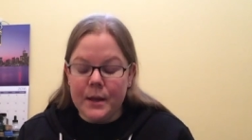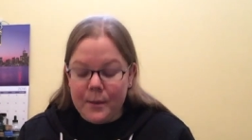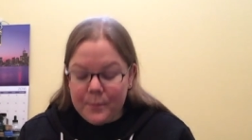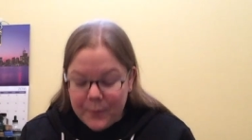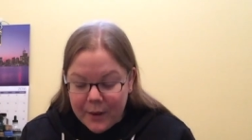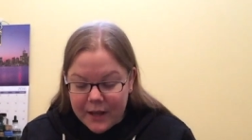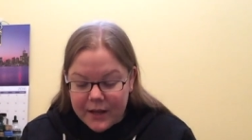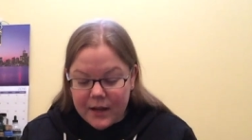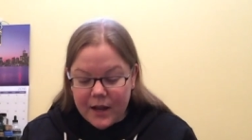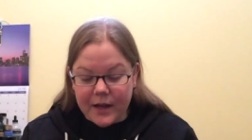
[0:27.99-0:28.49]

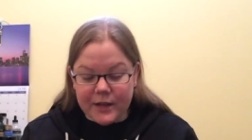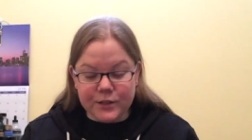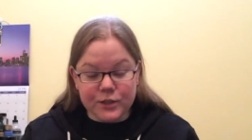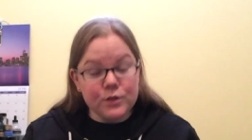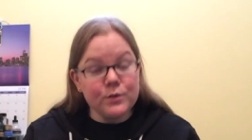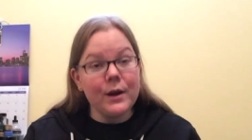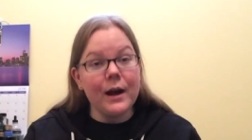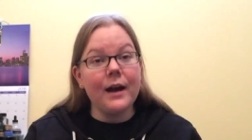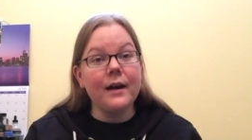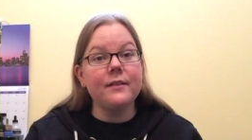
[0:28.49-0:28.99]
But I
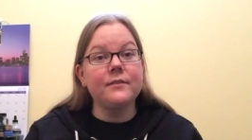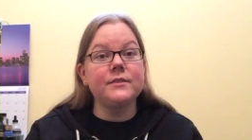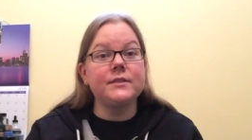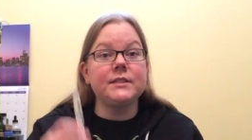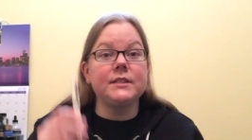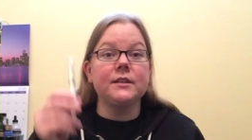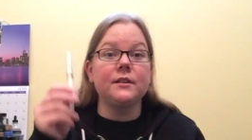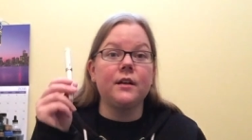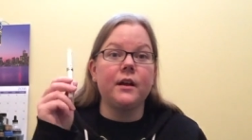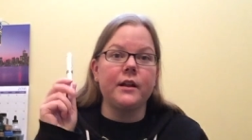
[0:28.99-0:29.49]
do have
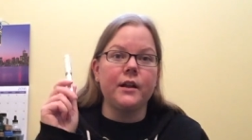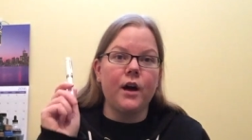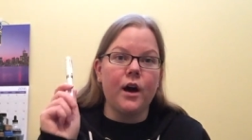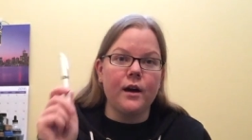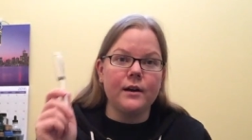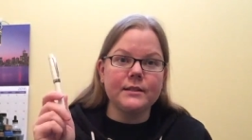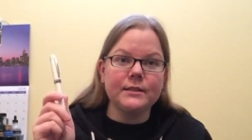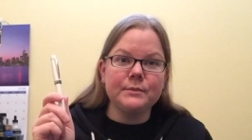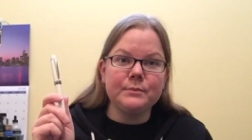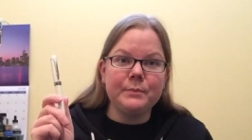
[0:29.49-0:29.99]
still an
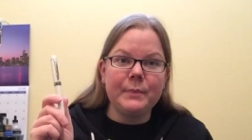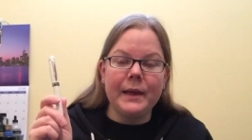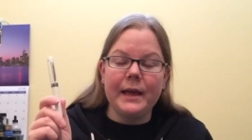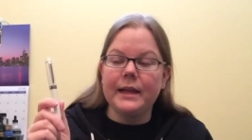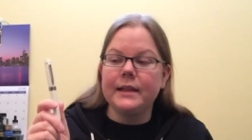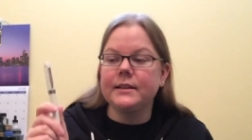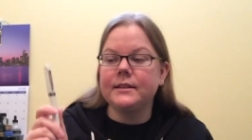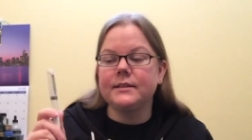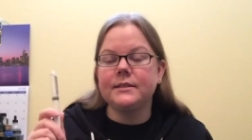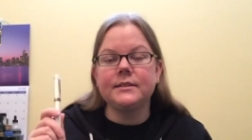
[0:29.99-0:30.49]
awesome
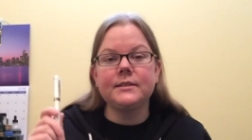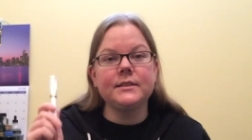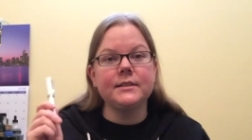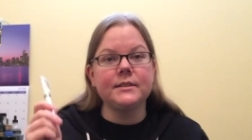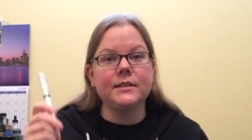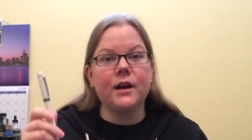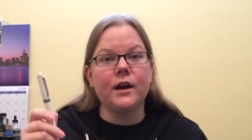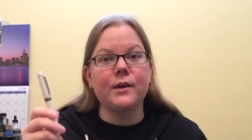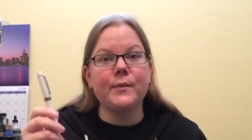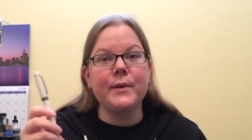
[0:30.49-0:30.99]
pen to
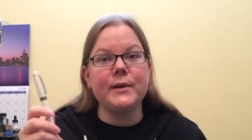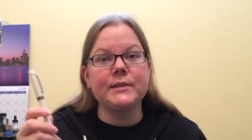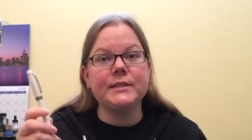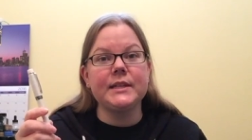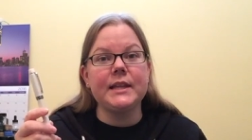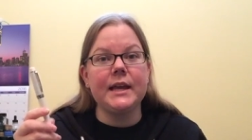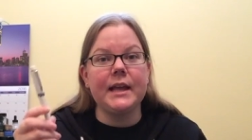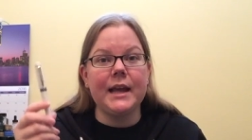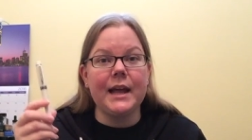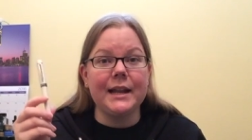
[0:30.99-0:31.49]
talk about
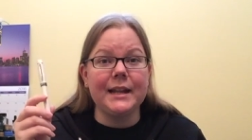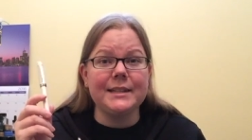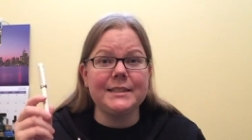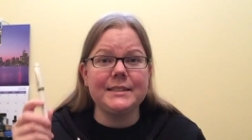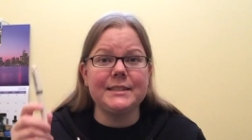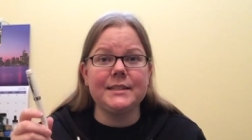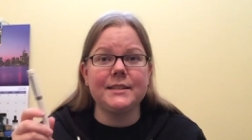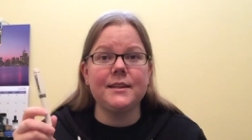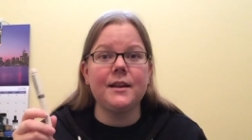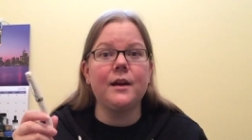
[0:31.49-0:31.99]
today, and I
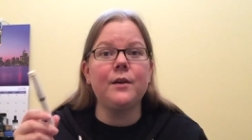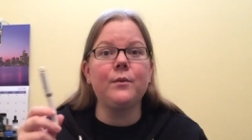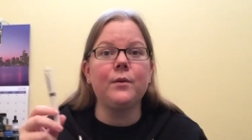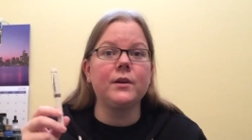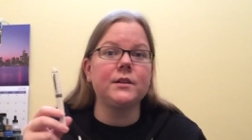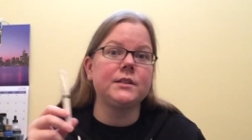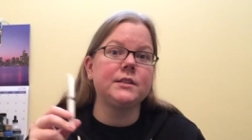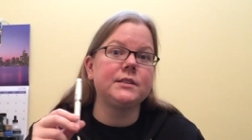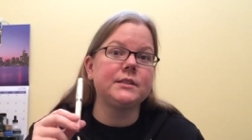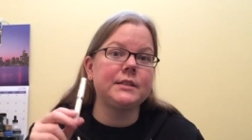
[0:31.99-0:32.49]
did not
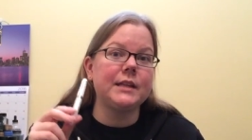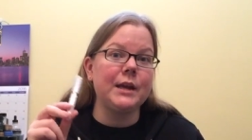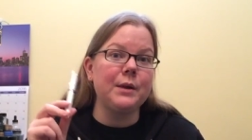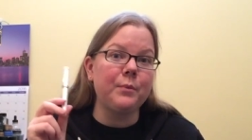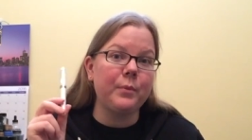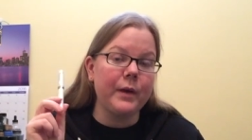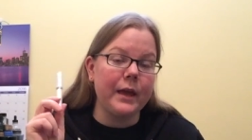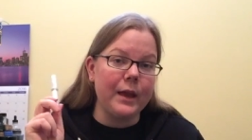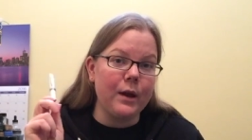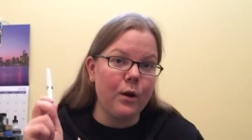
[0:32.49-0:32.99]
want to
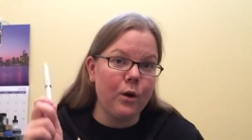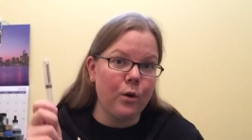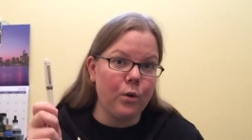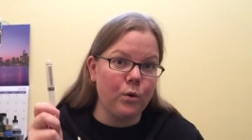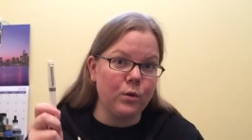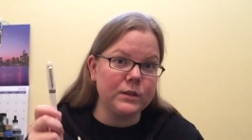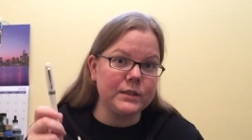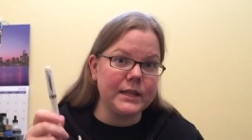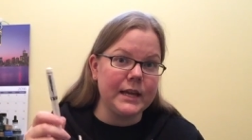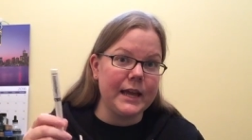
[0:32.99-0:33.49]
skip a
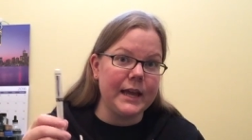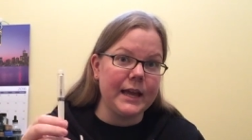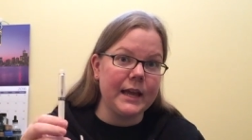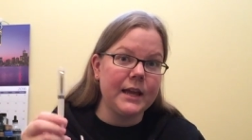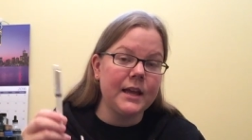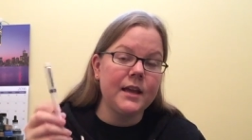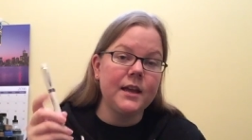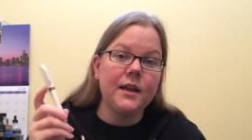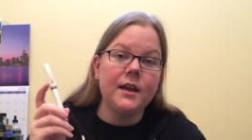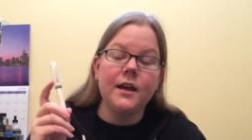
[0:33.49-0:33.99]
whole day
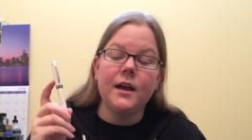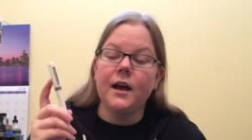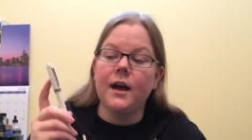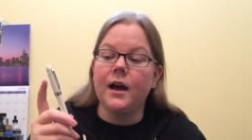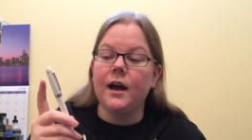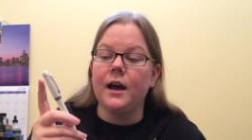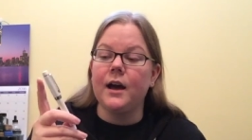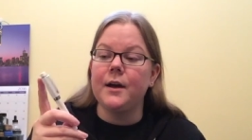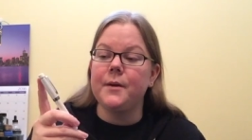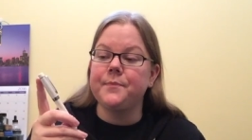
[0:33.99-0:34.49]

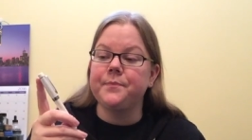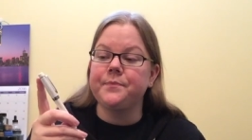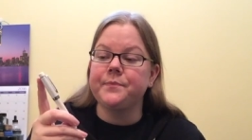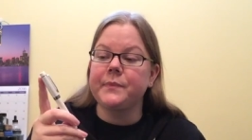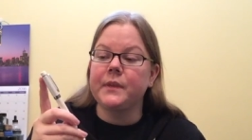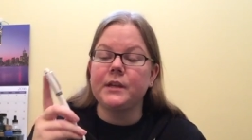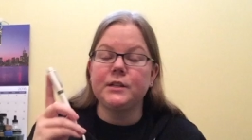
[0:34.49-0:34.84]
um,